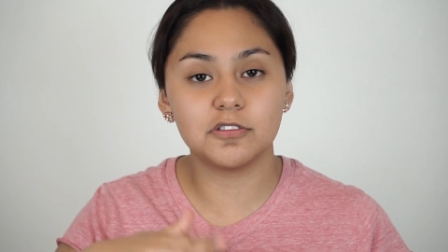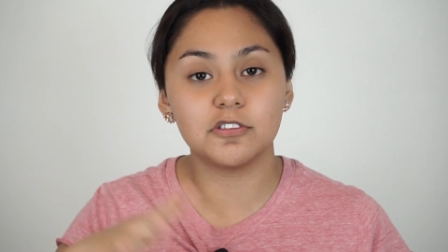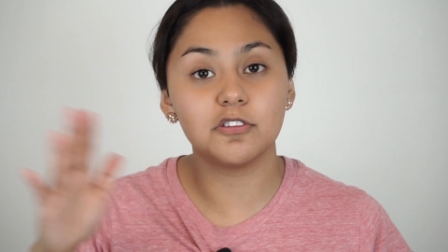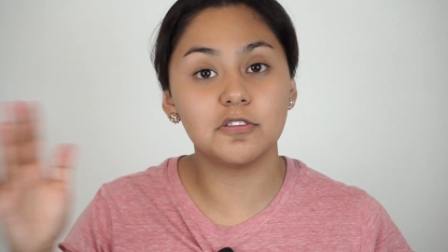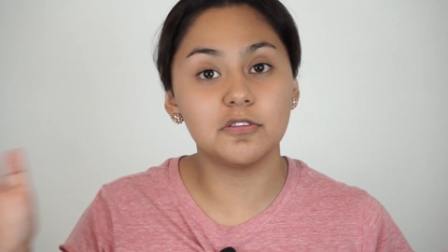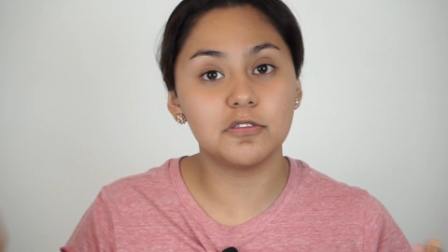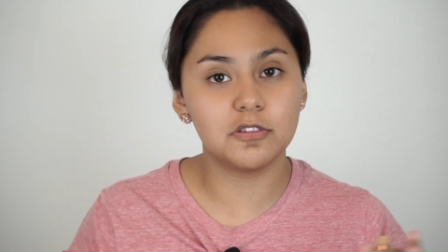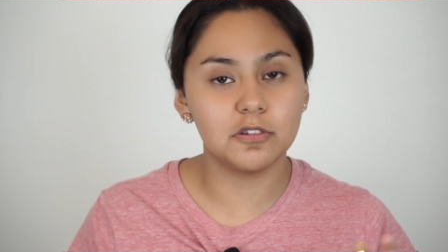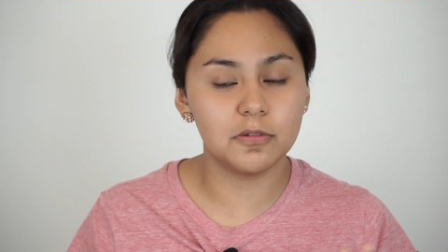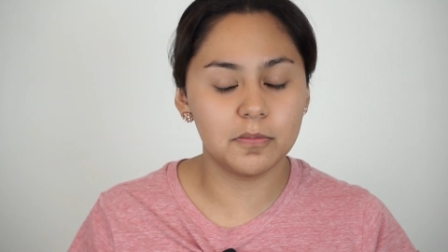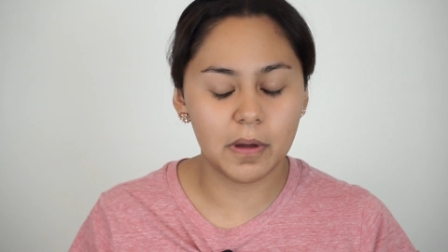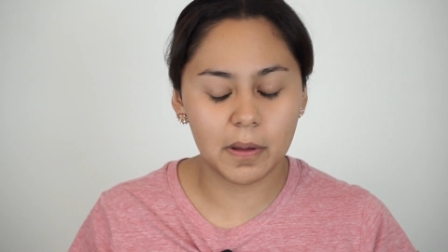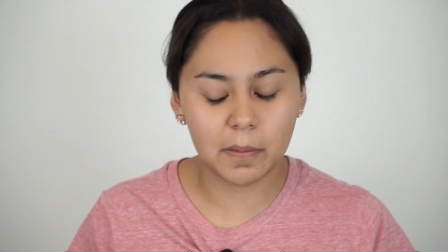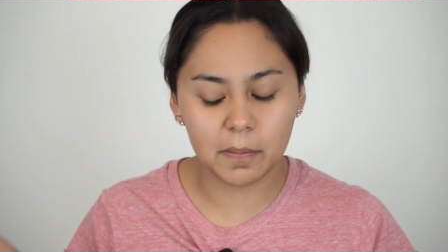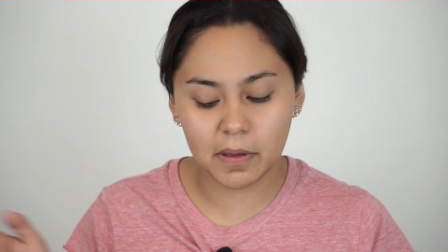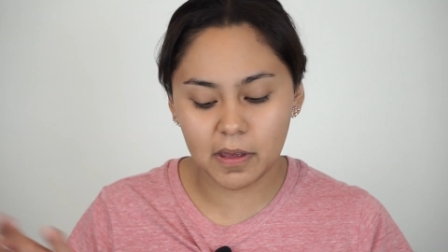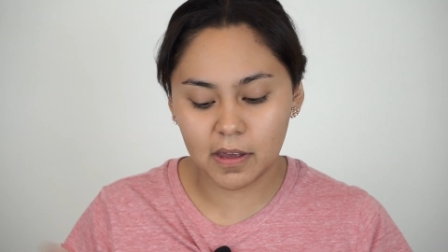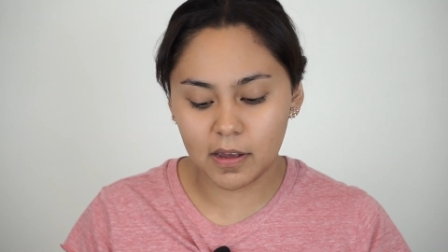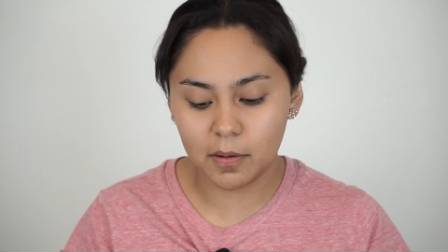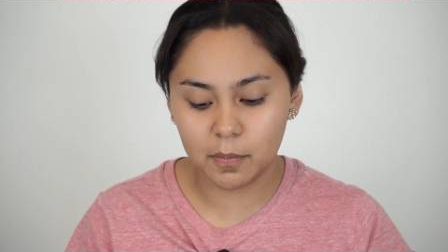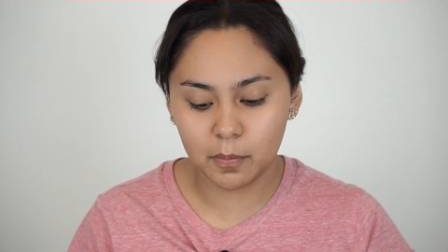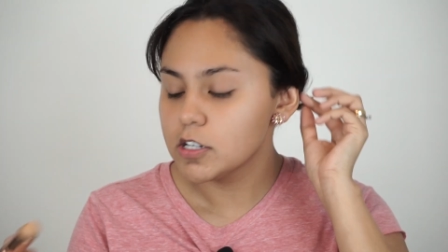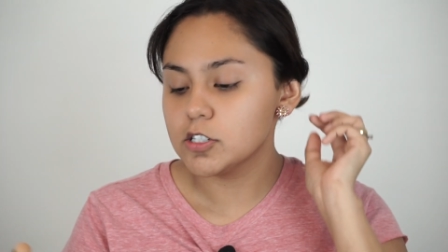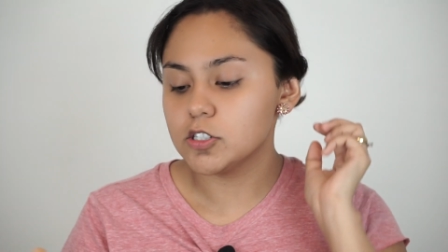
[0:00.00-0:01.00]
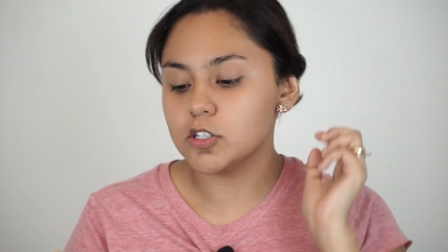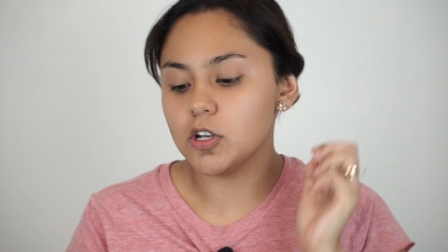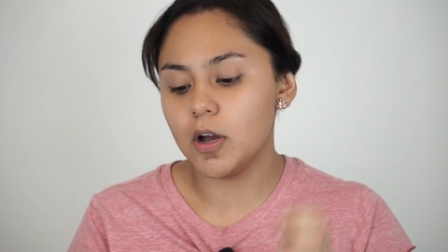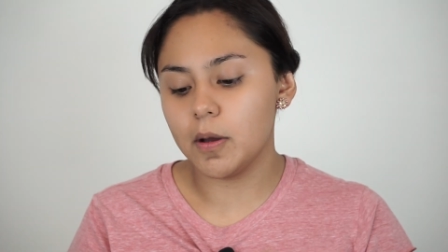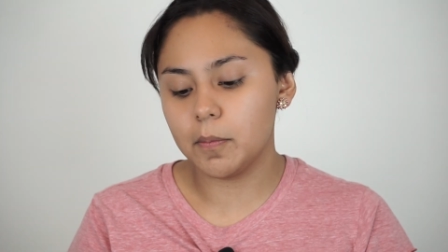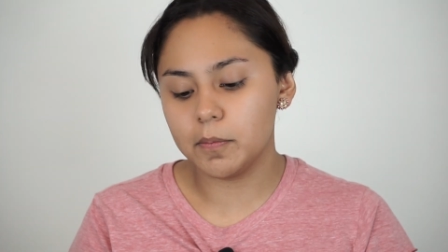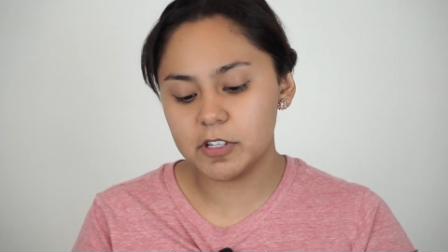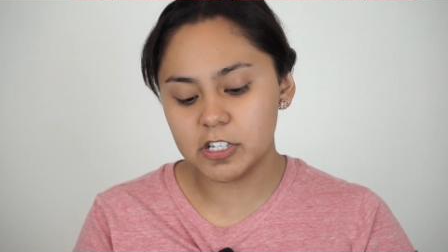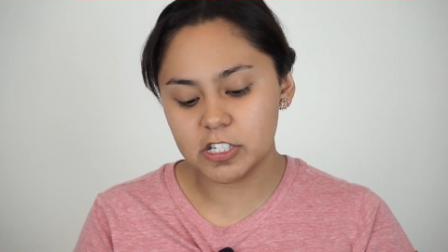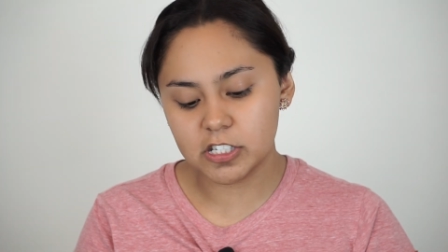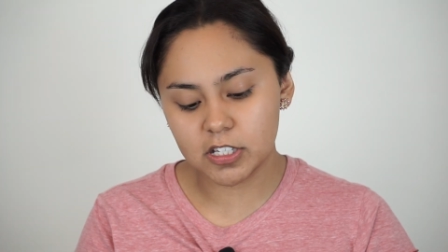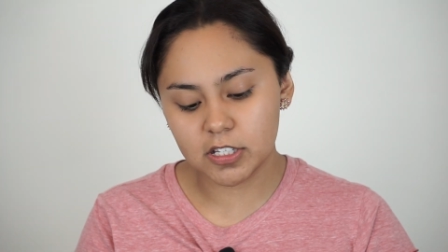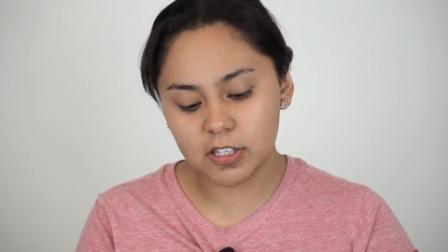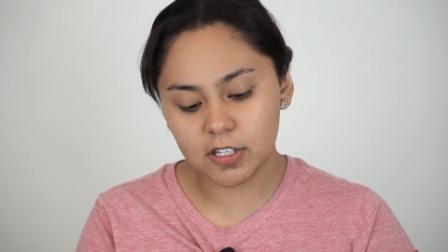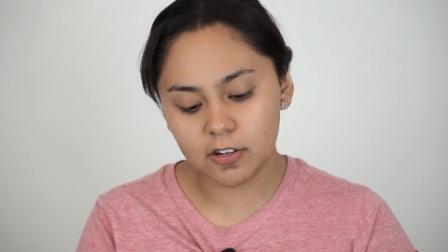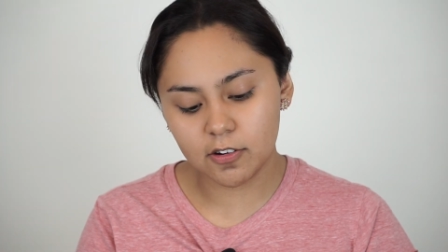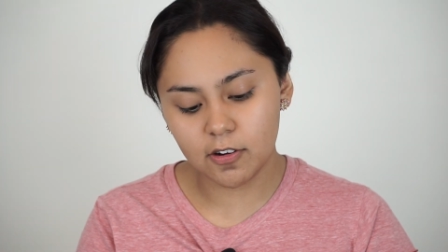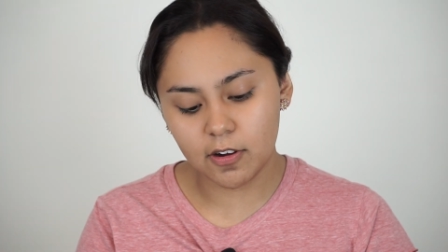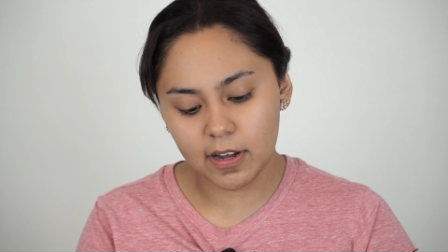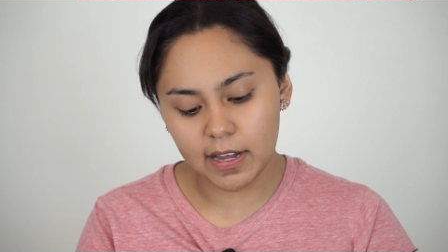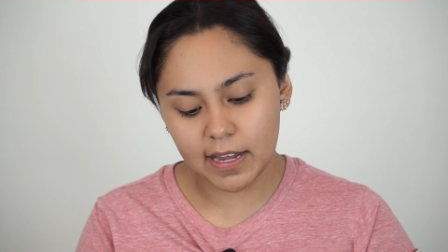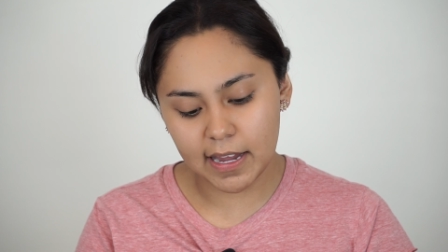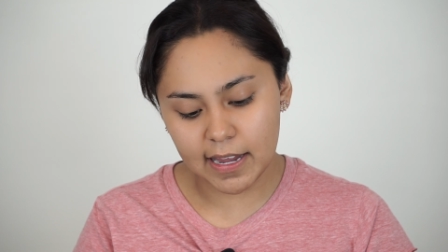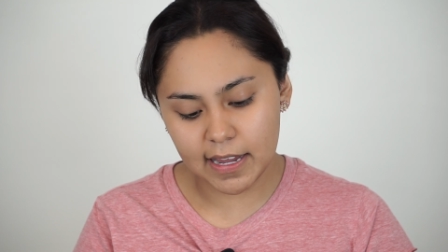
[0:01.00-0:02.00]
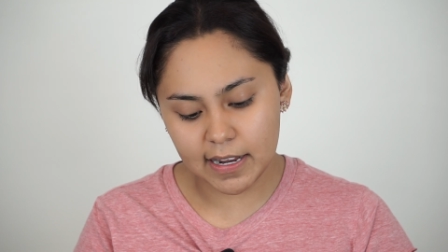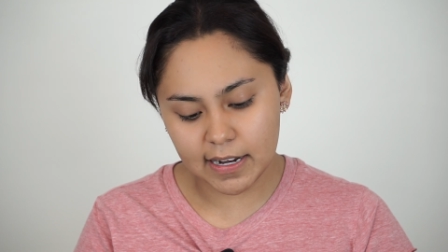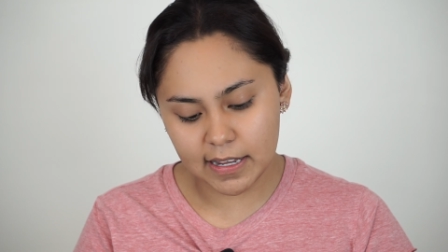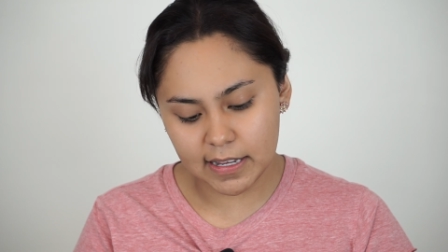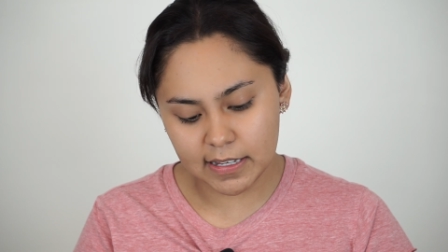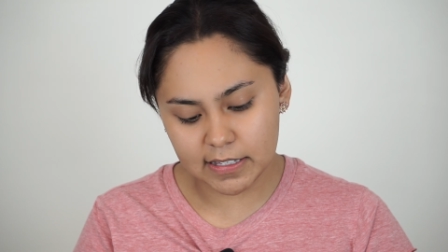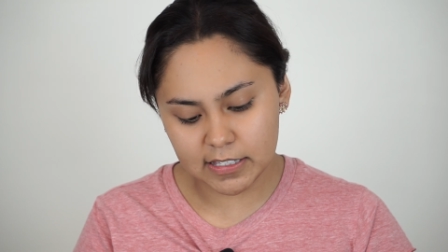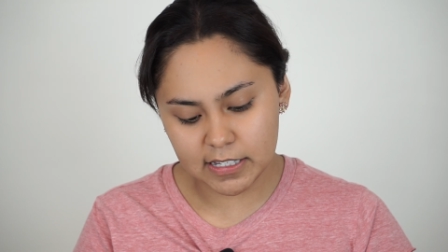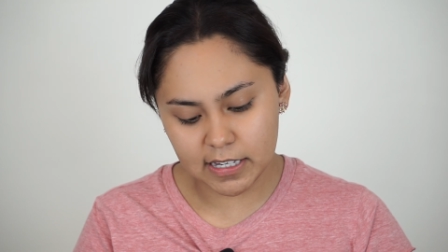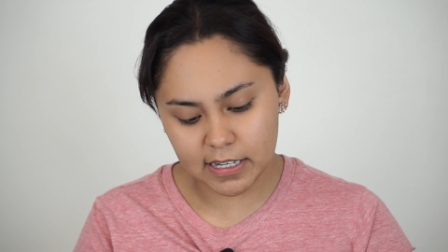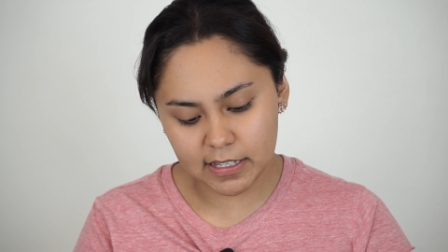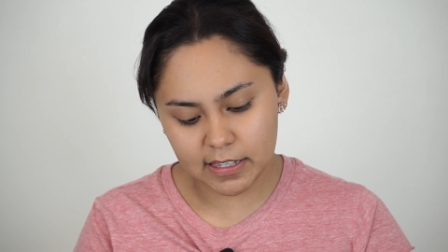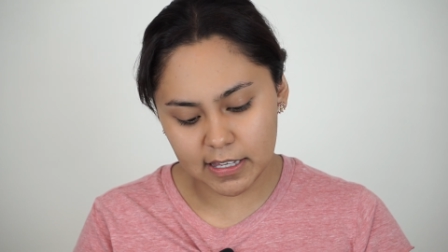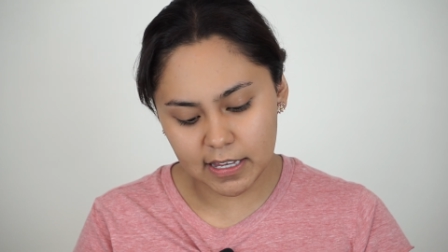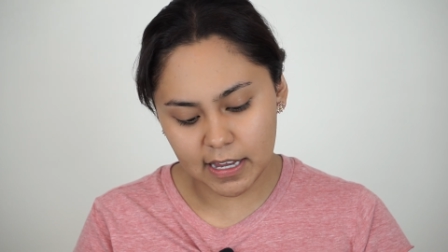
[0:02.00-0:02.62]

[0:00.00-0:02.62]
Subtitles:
to do my makeup. So I'm just gonna go ahead and take